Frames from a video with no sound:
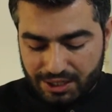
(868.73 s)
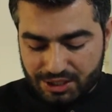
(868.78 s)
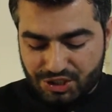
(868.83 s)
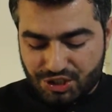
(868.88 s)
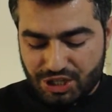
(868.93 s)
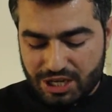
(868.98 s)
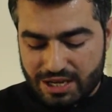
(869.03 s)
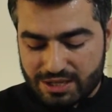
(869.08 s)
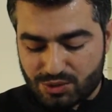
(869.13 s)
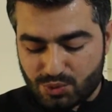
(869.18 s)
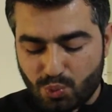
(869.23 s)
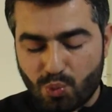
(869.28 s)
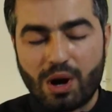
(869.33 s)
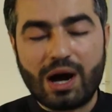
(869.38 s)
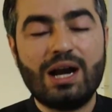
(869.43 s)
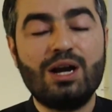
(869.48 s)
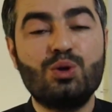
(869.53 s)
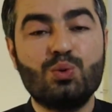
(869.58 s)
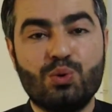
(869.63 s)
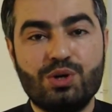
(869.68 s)
chase
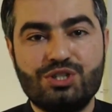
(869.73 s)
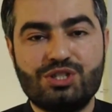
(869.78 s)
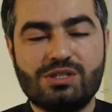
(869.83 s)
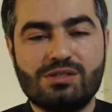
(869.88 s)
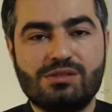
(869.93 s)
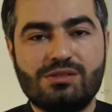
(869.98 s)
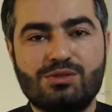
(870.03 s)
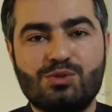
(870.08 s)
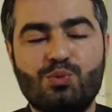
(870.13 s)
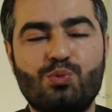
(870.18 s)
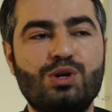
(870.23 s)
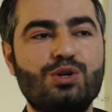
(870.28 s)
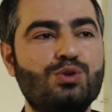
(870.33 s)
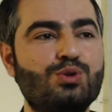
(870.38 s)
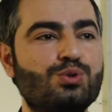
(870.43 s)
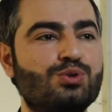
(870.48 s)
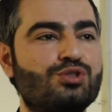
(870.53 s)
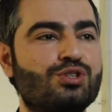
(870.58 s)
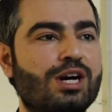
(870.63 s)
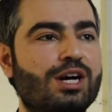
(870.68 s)
wild visions, when
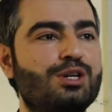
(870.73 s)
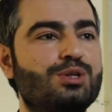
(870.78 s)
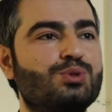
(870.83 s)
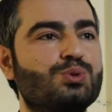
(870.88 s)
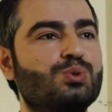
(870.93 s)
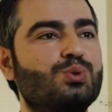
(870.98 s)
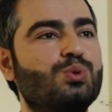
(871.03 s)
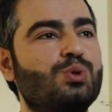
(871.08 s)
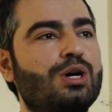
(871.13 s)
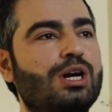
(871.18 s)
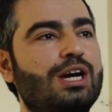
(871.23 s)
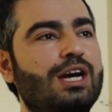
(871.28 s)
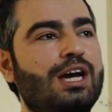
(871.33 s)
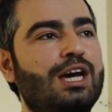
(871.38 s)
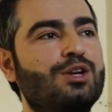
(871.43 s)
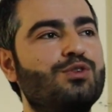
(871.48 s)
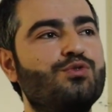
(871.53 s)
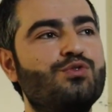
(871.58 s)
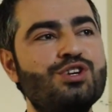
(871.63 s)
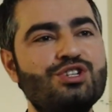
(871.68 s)
you try to
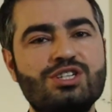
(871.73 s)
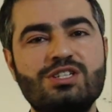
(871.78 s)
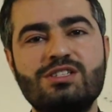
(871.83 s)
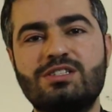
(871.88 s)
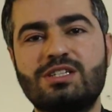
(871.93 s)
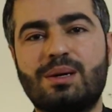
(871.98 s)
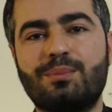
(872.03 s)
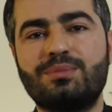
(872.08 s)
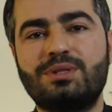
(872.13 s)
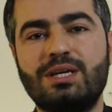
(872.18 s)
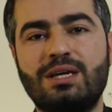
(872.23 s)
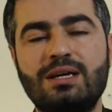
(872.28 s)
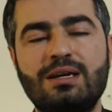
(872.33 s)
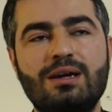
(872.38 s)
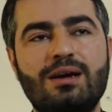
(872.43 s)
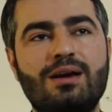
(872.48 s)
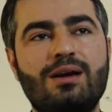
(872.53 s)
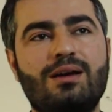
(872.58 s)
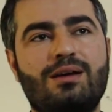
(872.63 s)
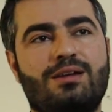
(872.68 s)
envision
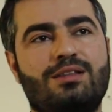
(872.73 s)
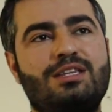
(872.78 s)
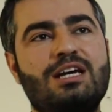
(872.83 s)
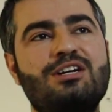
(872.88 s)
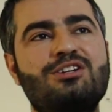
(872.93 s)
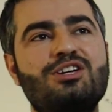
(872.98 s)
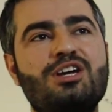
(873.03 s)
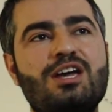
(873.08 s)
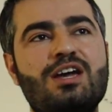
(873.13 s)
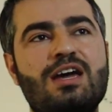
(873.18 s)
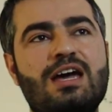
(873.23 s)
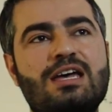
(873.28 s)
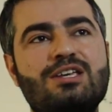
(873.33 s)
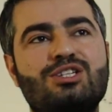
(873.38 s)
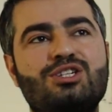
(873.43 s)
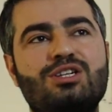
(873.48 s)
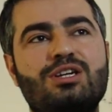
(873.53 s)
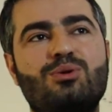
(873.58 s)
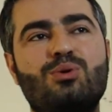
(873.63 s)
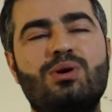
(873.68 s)
something that
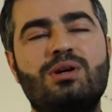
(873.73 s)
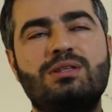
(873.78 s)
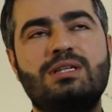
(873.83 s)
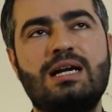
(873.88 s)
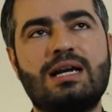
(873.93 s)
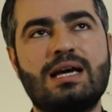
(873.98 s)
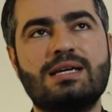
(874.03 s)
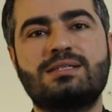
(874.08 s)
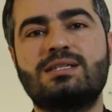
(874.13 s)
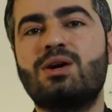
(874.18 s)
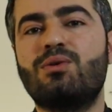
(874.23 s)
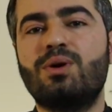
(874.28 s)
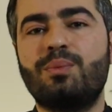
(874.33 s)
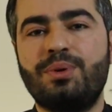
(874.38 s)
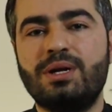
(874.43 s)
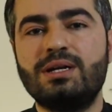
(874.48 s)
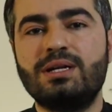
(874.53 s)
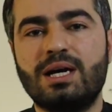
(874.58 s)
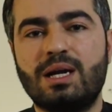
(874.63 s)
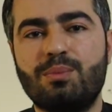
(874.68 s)
has never
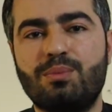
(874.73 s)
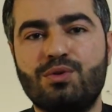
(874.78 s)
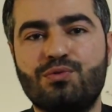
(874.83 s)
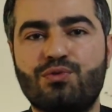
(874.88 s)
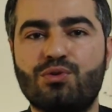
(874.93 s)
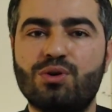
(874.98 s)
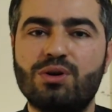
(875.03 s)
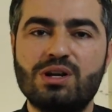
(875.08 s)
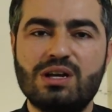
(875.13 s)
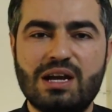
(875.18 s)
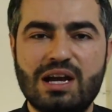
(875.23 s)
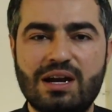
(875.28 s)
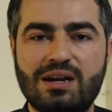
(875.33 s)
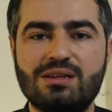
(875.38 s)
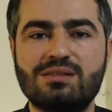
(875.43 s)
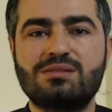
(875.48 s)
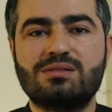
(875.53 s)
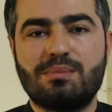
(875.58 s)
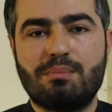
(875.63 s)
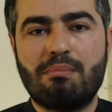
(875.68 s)
been done before. It
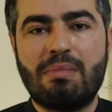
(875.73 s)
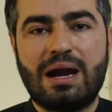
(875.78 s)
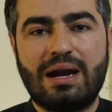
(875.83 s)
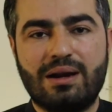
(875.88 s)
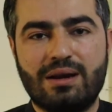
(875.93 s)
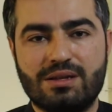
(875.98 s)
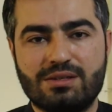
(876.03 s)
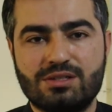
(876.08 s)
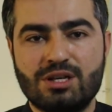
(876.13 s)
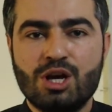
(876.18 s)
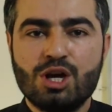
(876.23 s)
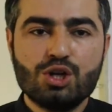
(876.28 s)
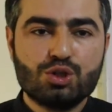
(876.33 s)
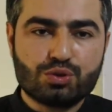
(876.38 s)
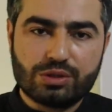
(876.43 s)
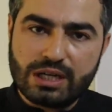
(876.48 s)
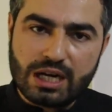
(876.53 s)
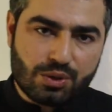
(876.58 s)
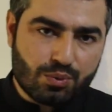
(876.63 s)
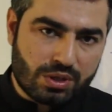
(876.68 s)
is madness.
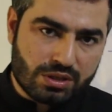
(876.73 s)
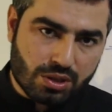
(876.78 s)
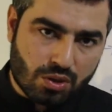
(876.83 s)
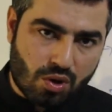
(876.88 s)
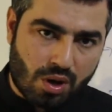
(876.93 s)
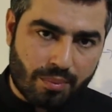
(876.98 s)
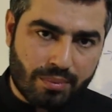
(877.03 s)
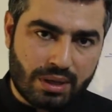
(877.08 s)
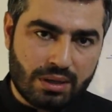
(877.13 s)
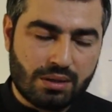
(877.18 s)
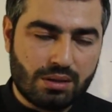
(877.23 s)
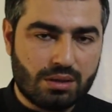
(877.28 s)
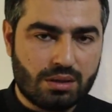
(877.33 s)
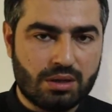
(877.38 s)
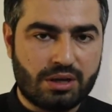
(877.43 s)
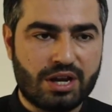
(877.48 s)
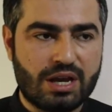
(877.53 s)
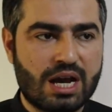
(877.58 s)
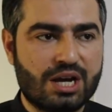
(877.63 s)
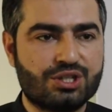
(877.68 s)
So that was the common
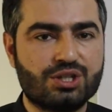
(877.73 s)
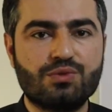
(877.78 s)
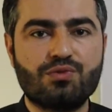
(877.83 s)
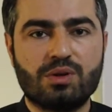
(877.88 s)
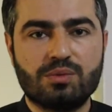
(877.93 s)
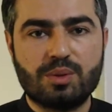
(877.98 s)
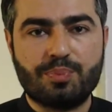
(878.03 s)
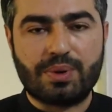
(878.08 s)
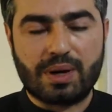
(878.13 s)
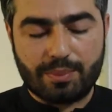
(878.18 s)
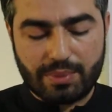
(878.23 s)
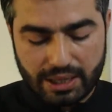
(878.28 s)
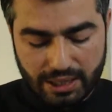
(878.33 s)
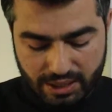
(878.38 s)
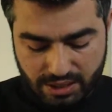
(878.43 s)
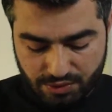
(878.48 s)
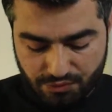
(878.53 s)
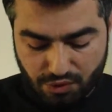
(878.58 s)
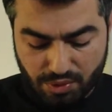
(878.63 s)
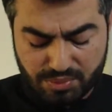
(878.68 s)
reaction from the
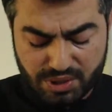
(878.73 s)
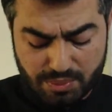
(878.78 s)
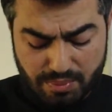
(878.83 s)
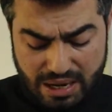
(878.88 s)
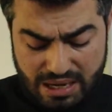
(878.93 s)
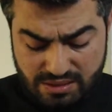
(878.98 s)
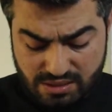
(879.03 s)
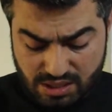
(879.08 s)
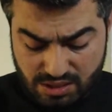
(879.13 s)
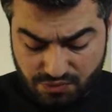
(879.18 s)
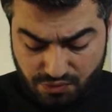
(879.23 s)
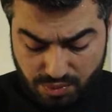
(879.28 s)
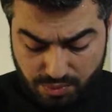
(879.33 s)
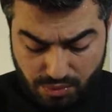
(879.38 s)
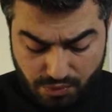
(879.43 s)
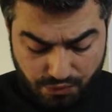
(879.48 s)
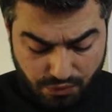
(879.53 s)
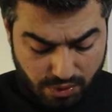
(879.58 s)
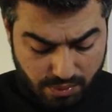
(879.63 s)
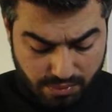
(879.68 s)
public, from the masses,
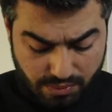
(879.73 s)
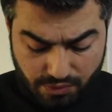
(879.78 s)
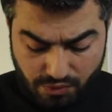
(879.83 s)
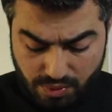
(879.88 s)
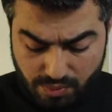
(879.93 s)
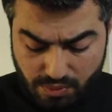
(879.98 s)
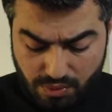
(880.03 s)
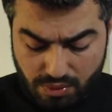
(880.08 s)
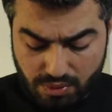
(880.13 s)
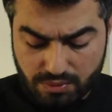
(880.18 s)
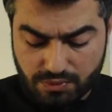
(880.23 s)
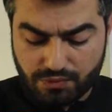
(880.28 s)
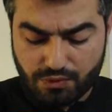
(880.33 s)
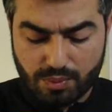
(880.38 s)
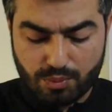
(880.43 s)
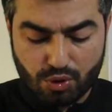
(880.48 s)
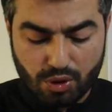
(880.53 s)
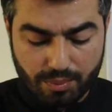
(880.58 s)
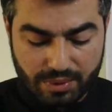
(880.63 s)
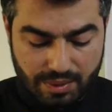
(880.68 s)

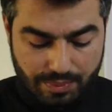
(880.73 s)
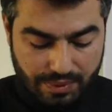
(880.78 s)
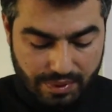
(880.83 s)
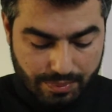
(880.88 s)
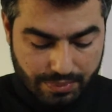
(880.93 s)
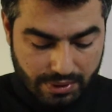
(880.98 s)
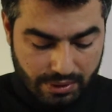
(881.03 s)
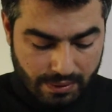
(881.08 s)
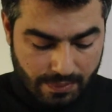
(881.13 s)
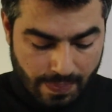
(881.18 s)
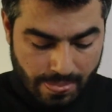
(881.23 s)
from normal people.